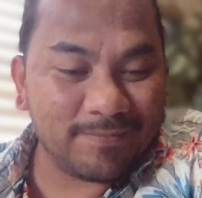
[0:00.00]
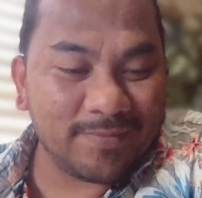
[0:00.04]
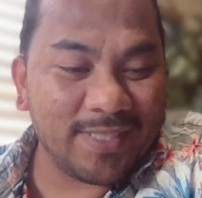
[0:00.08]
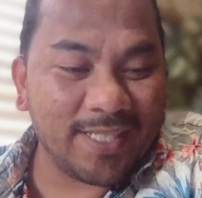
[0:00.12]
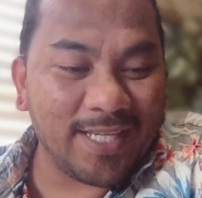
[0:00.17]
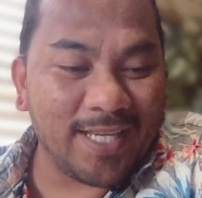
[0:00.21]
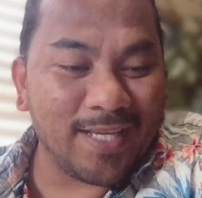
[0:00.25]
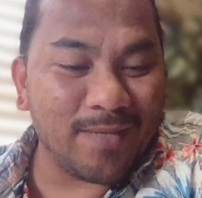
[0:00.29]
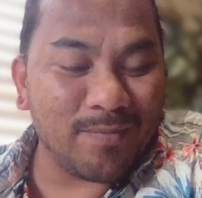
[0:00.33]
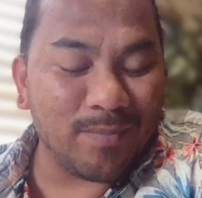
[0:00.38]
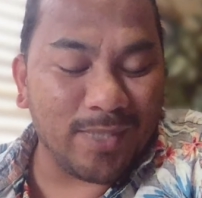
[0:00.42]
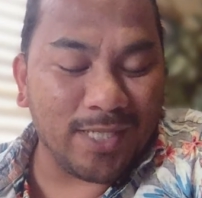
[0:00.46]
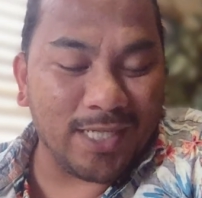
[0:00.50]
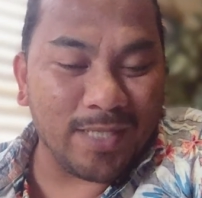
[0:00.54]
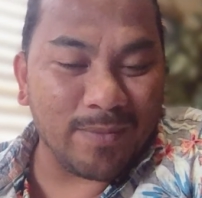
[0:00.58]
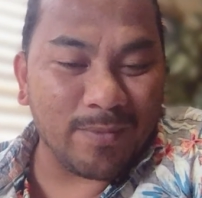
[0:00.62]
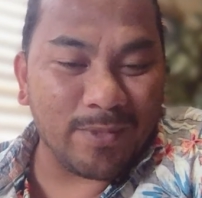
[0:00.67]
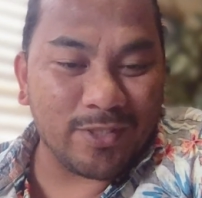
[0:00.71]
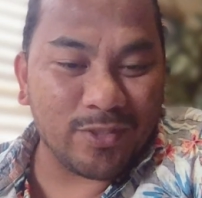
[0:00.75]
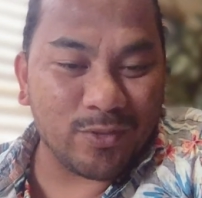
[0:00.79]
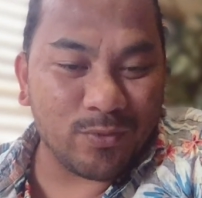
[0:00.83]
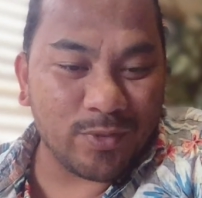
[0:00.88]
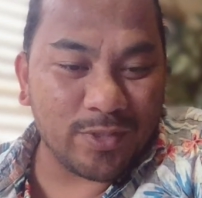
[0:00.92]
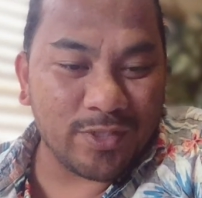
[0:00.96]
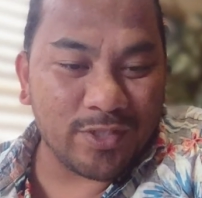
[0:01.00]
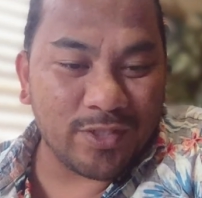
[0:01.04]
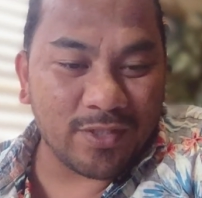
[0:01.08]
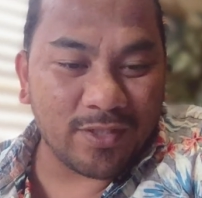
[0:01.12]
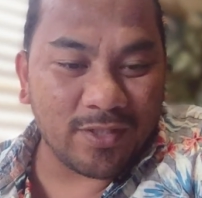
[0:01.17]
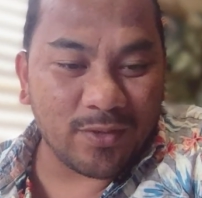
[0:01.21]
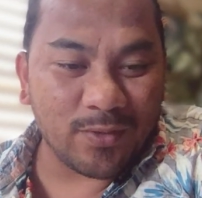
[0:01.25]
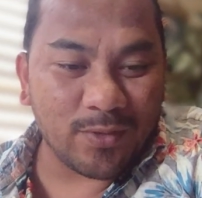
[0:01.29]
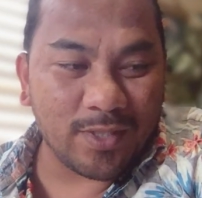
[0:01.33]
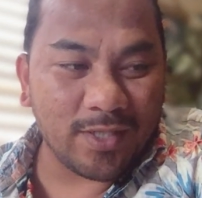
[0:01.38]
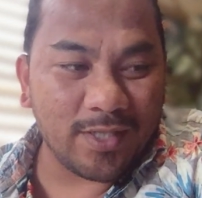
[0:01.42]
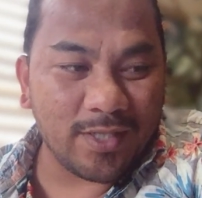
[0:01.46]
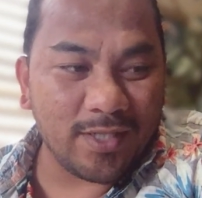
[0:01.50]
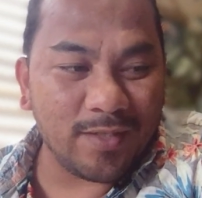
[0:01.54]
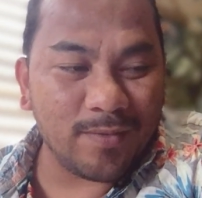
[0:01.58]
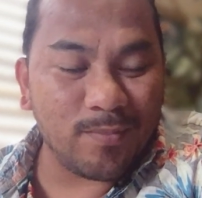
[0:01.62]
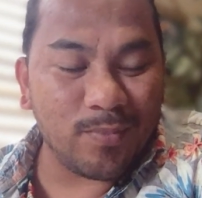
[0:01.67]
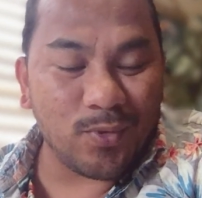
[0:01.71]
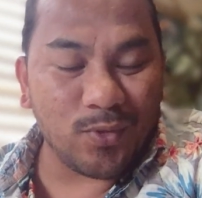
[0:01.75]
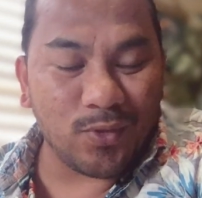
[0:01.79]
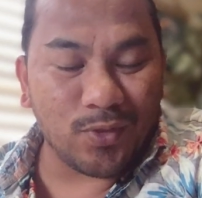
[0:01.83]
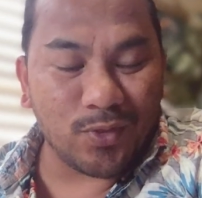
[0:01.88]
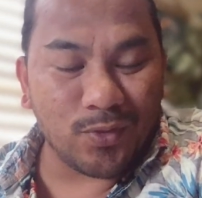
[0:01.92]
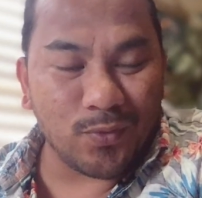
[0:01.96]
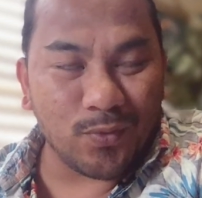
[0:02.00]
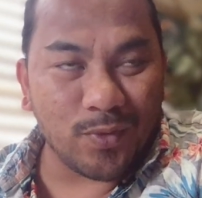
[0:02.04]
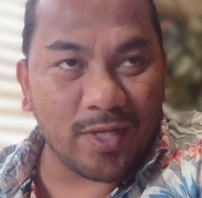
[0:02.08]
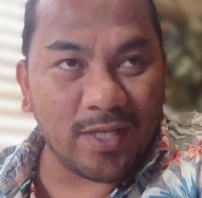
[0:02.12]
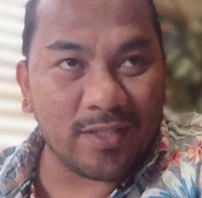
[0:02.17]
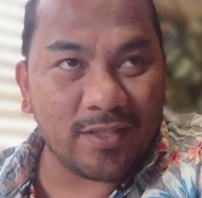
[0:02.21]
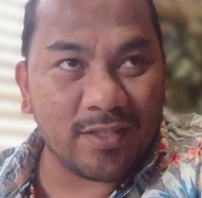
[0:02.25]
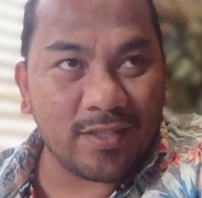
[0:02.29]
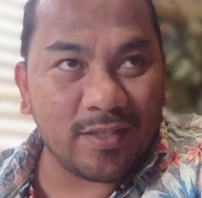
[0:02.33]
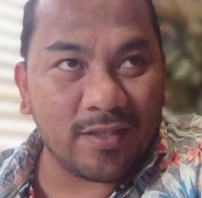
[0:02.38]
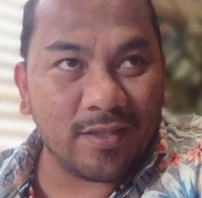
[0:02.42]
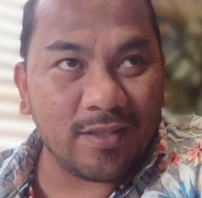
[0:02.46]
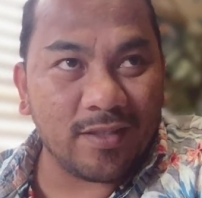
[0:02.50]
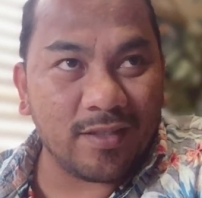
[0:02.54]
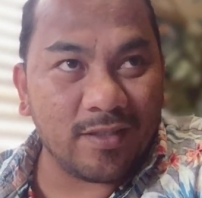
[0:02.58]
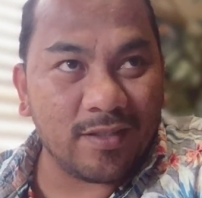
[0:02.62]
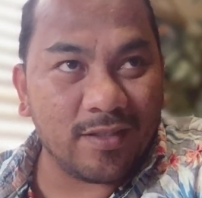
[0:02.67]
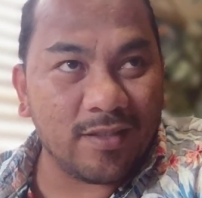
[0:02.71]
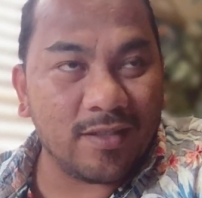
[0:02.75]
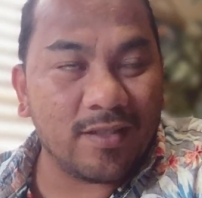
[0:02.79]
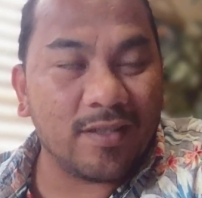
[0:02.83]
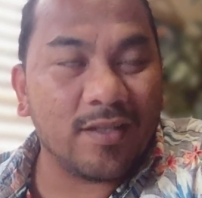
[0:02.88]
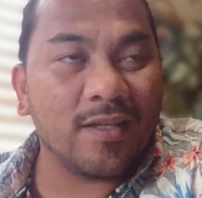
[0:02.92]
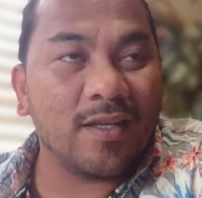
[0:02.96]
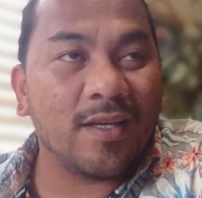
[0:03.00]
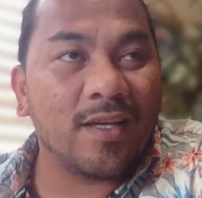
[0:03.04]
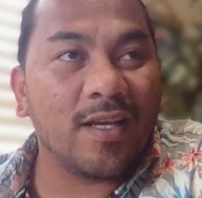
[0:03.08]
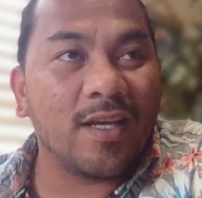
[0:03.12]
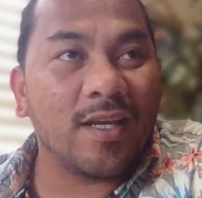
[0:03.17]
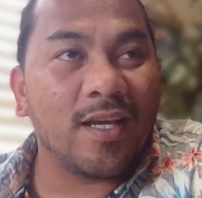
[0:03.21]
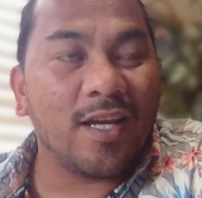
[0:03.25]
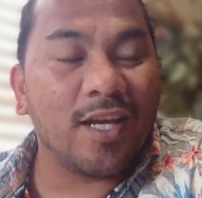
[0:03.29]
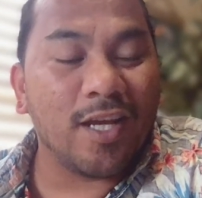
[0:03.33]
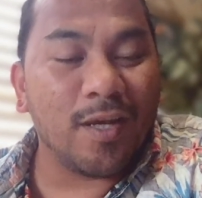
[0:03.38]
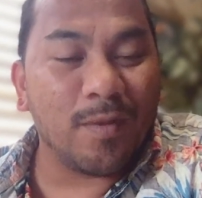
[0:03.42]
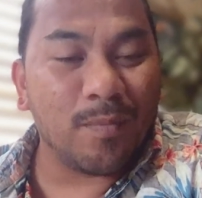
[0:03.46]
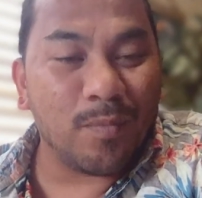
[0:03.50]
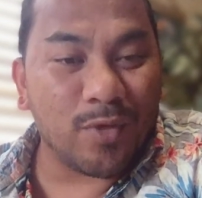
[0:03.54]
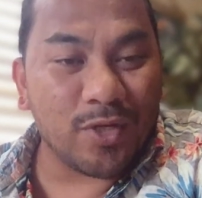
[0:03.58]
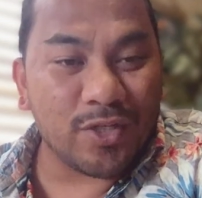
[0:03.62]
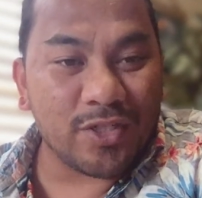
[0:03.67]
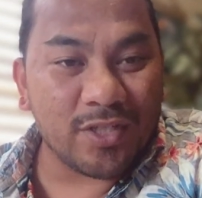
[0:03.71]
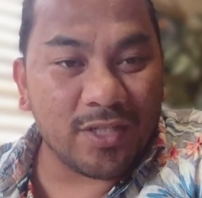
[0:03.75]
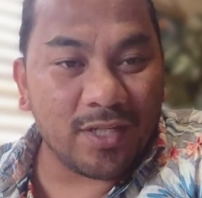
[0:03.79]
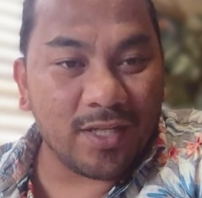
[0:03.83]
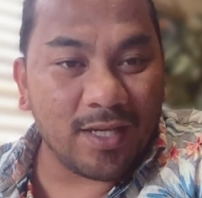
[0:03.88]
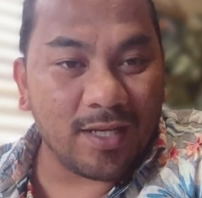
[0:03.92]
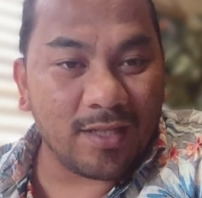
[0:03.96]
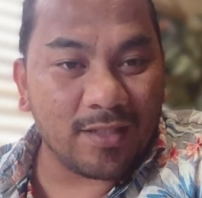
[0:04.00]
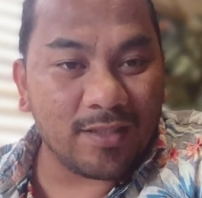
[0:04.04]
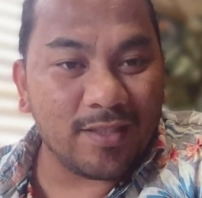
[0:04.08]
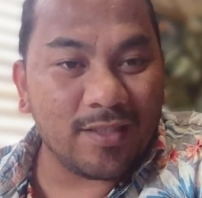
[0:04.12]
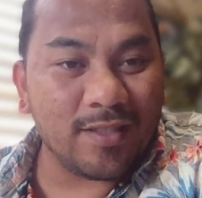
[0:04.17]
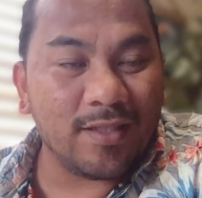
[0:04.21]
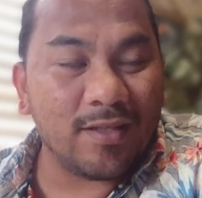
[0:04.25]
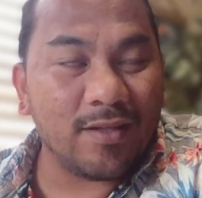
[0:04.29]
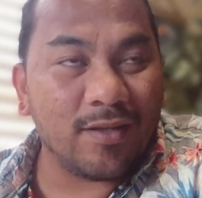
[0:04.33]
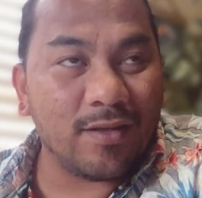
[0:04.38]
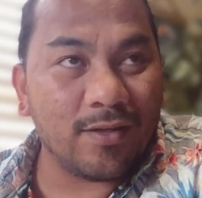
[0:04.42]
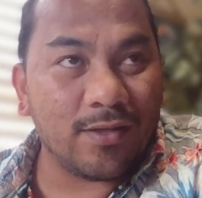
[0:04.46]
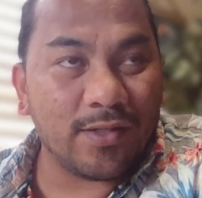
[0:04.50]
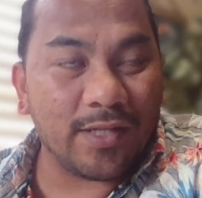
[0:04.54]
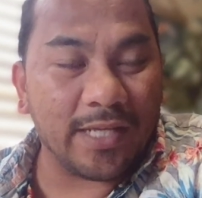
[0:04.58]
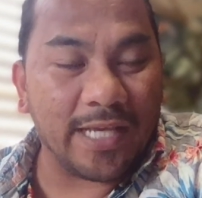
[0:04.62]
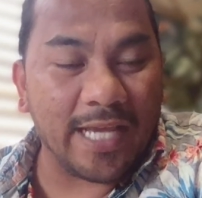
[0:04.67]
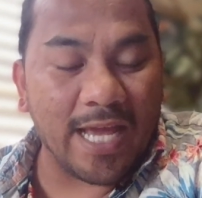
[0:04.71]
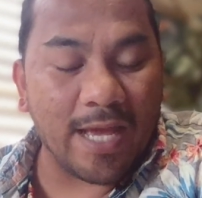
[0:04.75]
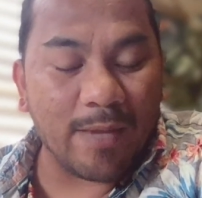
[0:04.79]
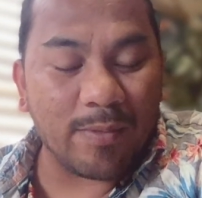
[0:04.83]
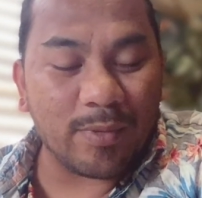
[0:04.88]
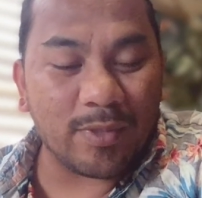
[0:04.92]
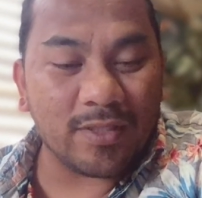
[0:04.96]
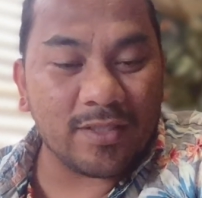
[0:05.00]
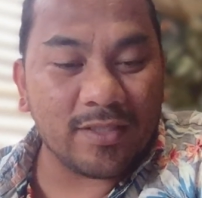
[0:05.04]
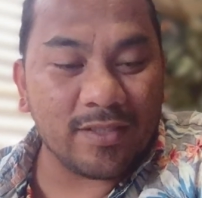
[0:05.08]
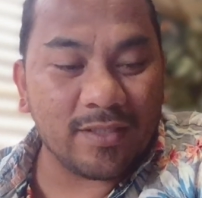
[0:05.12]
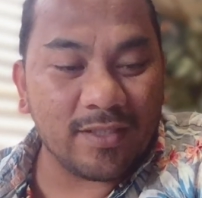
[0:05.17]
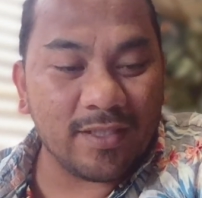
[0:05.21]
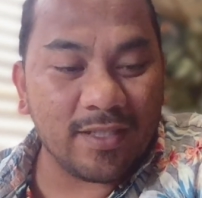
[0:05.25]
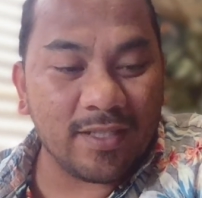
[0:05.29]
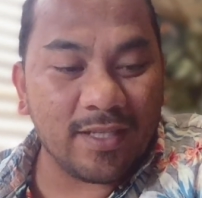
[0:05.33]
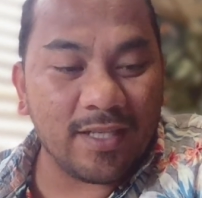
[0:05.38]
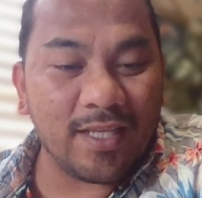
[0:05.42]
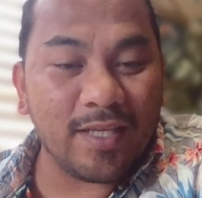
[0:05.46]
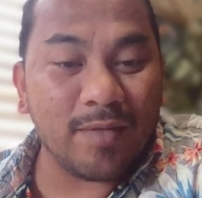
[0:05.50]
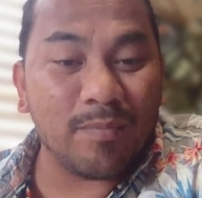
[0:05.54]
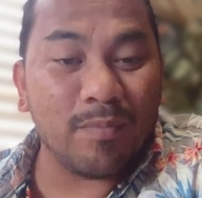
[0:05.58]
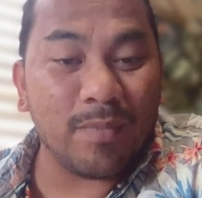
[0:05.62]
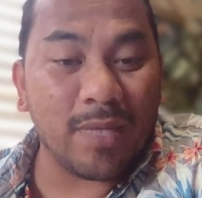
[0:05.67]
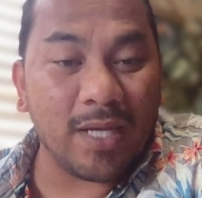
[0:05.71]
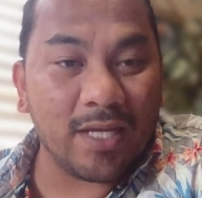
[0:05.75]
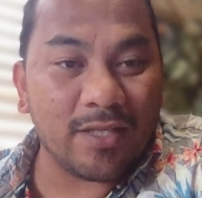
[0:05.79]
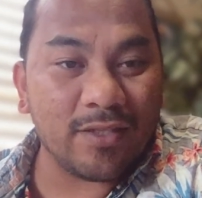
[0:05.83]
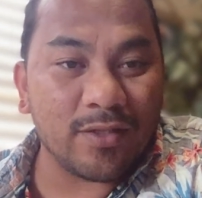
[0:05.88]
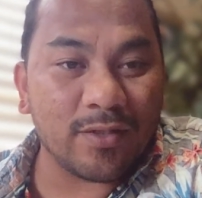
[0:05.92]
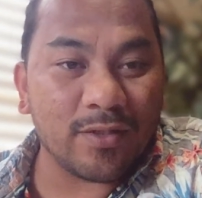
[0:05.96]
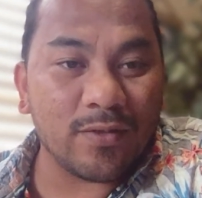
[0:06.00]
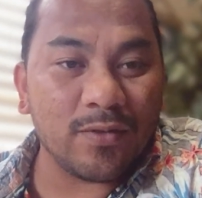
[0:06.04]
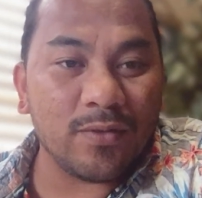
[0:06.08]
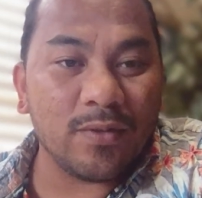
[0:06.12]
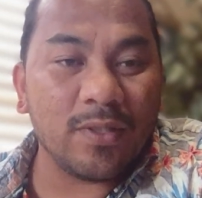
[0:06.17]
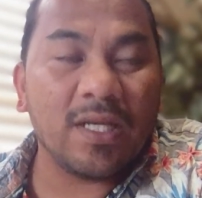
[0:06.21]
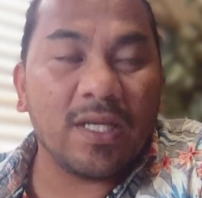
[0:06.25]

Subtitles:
Again, my name is Richard Laraya, born and raised in the Marshall Island on the capital city, Majuro.